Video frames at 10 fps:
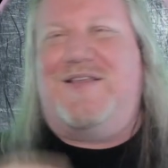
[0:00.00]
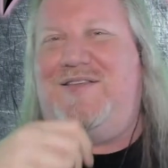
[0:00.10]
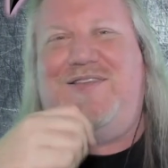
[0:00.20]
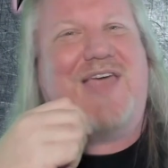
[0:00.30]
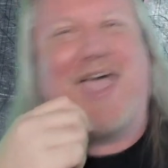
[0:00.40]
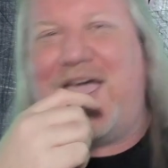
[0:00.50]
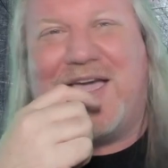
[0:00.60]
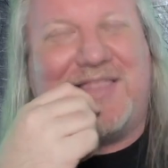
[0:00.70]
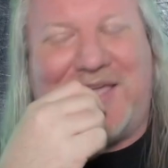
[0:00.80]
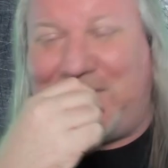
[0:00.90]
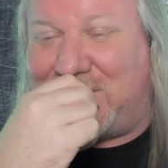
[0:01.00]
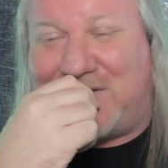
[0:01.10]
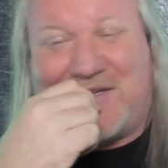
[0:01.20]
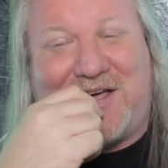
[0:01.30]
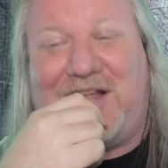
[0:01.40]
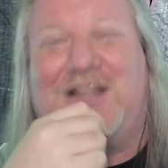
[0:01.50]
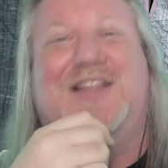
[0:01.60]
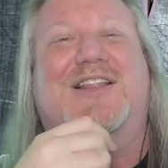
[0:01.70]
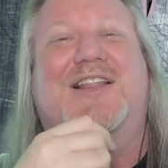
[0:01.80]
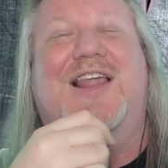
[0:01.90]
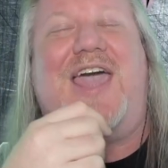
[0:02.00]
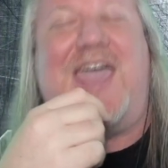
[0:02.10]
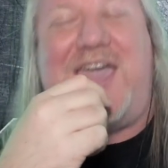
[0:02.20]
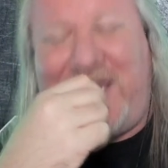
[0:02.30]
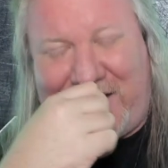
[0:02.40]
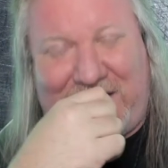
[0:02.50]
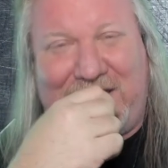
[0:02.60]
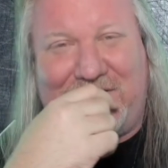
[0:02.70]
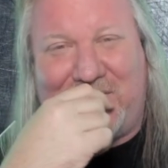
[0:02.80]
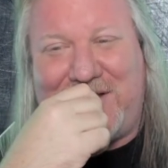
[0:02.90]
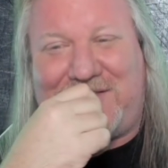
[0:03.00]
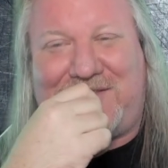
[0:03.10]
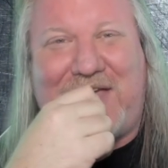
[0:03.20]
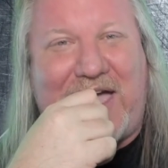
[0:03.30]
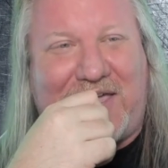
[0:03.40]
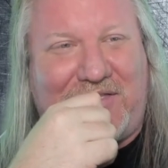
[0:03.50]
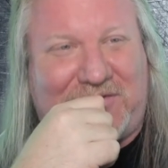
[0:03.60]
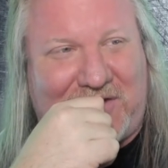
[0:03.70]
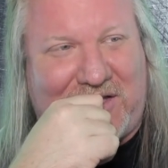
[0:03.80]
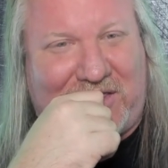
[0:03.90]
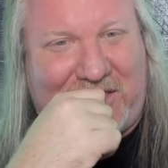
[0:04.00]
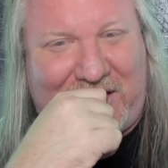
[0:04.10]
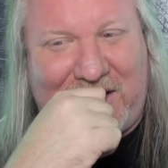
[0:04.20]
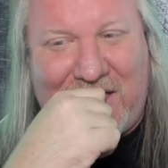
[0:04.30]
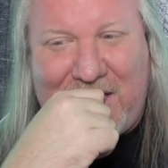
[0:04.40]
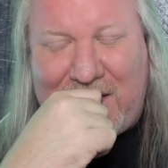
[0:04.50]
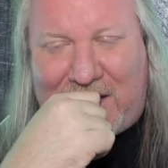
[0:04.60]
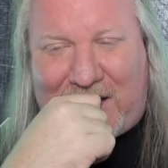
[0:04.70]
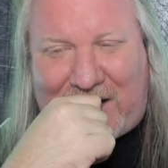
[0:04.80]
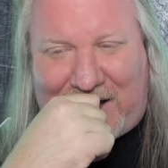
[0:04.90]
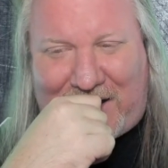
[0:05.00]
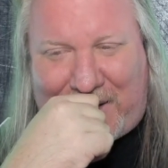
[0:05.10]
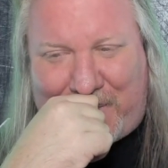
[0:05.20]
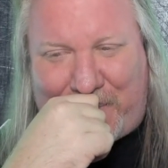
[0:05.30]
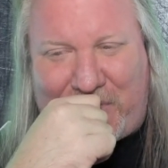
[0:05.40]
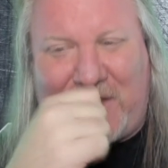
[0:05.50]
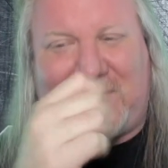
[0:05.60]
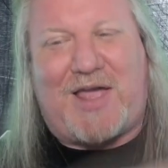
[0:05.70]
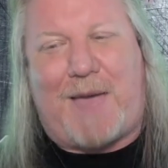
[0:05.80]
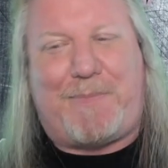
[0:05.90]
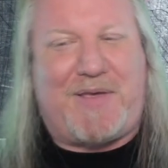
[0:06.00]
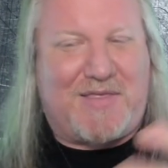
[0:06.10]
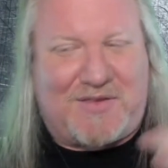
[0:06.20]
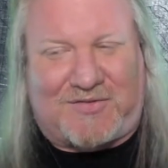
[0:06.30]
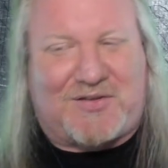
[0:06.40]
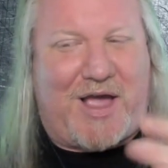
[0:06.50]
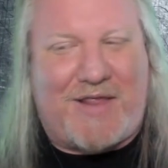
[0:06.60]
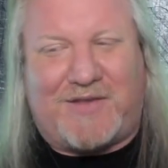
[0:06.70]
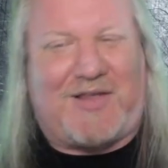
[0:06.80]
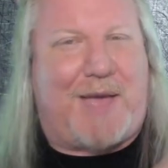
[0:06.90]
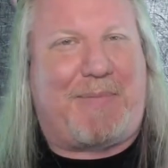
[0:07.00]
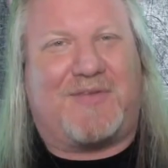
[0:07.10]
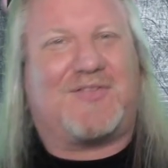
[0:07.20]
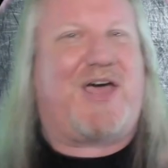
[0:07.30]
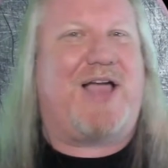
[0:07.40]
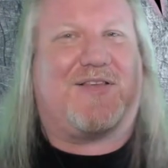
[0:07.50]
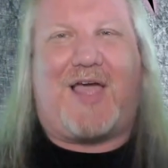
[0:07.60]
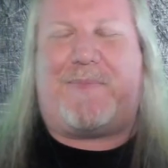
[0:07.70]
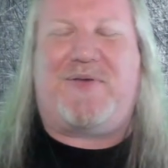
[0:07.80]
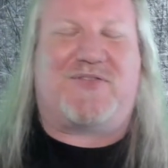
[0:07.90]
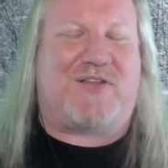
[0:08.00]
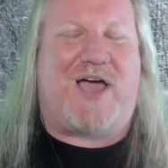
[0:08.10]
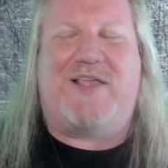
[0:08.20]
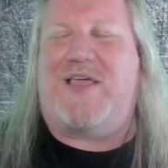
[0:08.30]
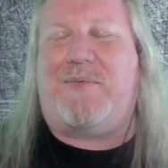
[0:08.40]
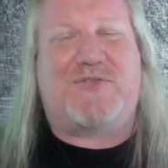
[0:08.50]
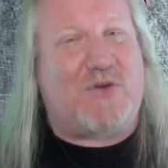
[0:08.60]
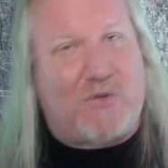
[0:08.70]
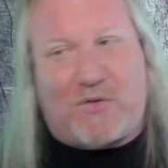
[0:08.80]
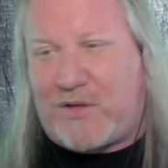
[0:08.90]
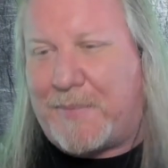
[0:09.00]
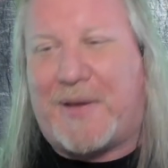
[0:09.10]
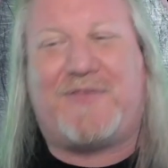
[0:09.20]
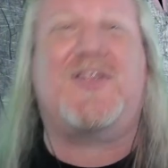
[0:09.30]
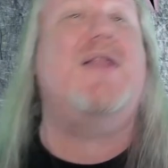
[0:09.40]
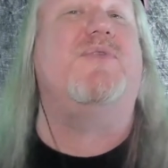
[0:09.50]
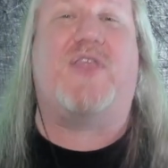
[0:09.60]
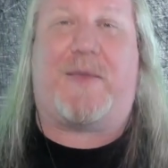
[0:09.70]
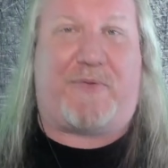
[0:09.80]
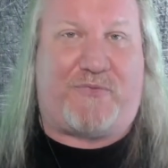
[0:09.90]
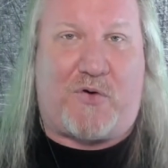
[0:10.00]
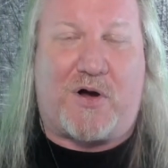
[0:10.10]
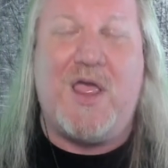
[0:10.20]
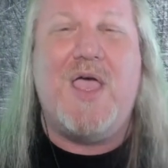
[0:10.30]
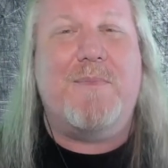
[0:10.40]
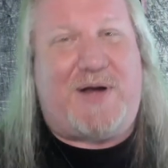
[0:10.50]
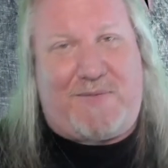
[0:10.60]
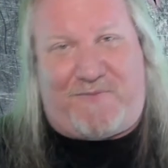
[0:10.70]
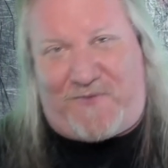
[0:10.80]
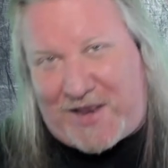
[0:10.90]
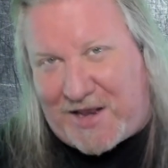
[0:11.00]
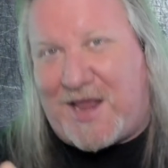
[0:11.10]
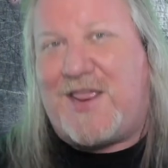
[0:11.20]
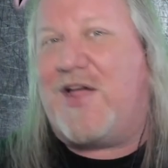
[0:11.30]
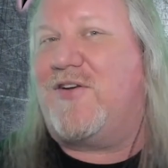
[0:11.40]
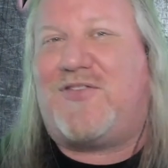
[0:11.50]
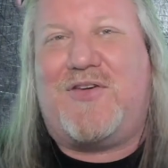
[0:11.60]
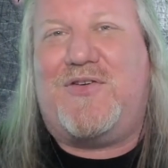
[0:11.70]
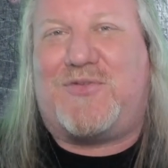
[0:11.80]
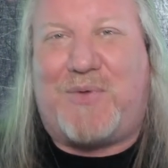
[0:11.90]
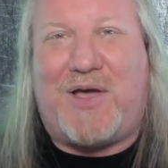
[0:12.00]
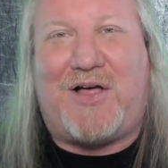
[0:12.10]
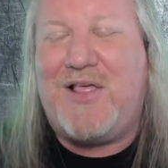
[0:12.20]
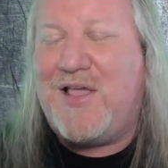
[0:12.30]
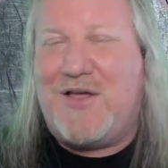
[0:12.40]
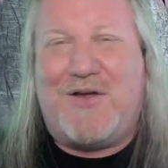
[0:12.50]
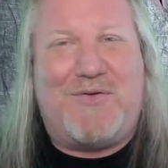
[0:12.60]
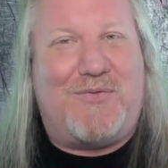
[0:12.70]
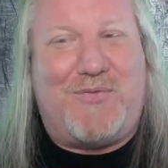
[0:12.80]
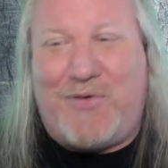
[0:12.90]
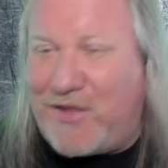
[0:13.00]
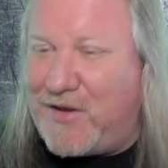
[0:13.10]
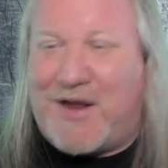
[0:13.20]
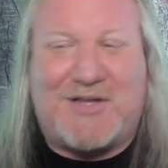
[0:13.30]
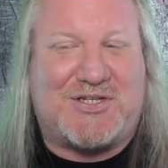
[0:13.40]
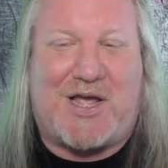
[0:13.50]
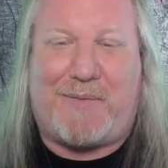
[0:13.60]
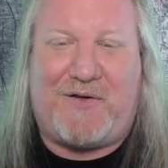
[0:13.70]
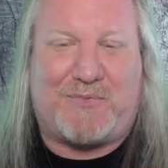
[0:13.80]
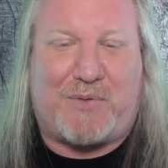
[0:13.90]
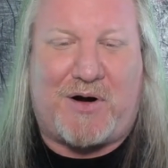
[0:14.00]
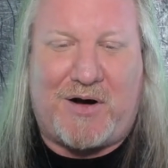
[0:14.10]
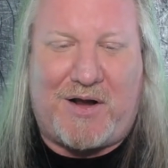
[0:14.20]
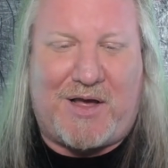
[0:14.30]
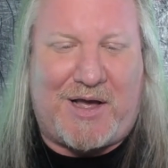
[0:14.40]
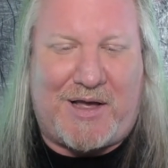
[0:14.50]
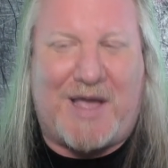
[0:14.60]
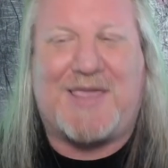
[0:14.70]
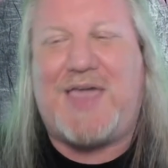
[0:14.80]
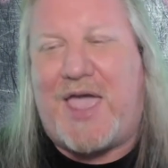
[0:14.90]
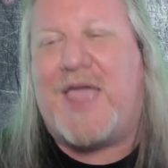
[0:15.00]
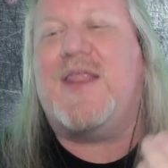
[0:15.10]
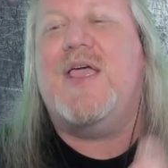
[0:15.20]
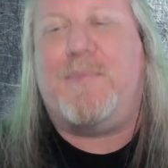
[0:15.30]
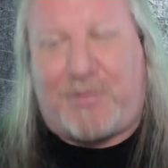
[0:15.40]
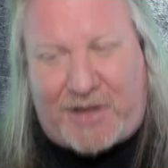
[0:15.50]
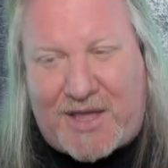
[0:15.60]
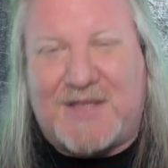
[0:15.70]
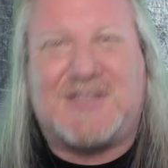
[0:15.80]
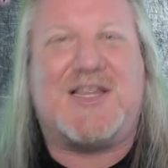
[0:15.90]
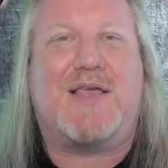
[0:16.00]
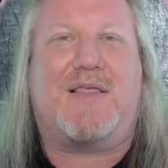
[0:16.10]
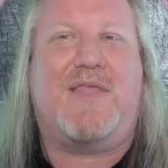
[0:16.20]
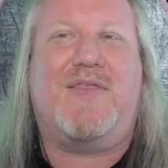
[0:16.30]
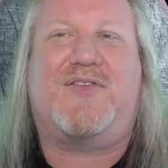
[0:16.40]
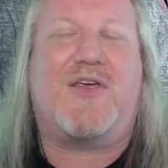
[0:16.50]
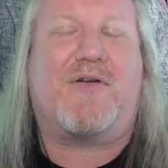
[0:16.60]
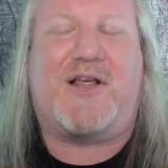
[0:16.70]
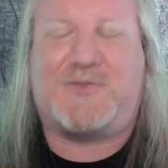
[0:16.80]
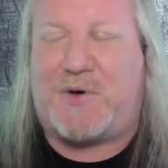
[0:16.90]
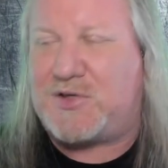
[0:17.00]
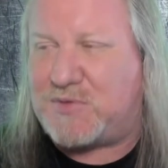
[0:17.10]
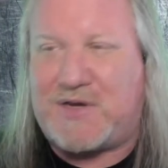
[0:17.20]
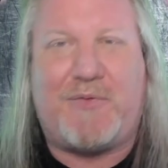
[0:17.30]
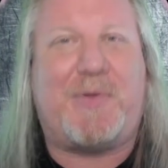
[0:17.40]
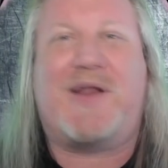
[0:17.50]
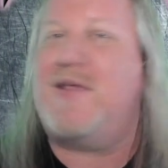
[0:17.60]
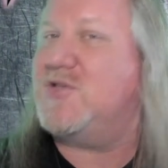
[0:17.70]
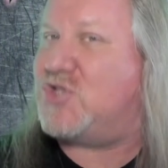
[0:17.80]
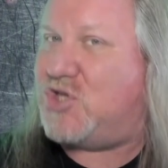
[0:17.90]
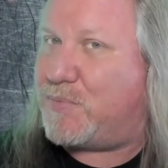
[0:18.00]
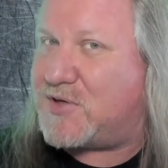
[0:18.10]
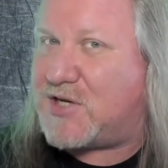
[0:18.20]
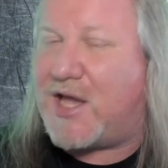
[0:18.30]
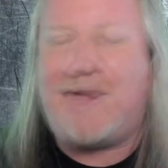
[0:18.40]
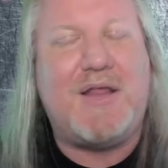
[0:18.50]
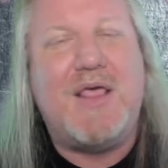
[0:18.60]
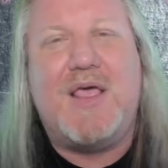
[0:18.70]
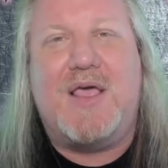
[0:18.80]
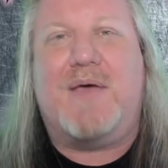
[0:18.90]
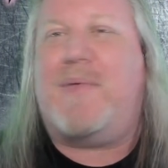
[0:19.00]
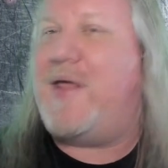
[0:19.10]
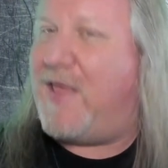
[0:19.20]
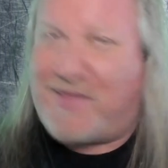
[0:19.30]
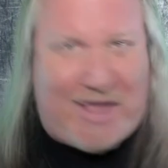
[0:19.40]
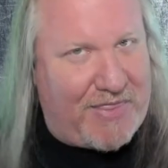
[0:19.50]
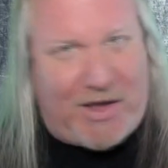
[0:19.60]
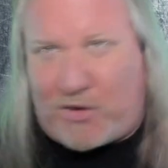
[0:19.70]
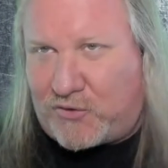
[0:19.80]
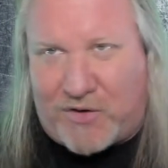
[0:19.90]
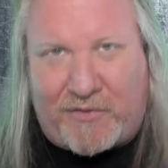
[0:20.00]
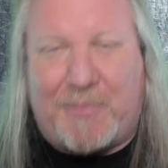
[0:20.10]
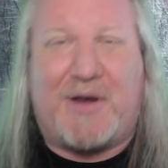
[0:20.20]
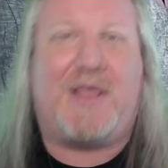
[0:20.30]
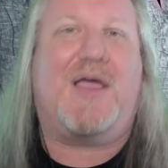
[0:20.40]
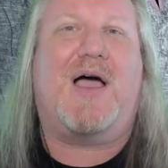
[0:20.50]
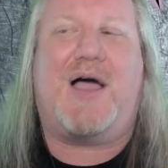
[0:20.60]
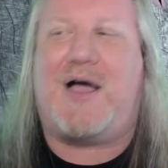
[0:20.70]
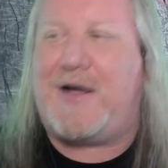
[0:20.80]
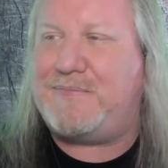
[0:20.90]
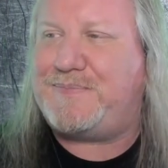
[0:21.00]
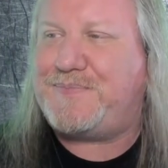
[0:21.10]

Dang, that was clean. Ridiculously clean. The tapping and the slide, tapping slide. That was cool. I mean, I've seen him do that before, but he fit it in here too as well. Really nice job on his part. Again, playing in sync in the synchronized parts with everybody, super tight. Again, that goes for everybody. Ai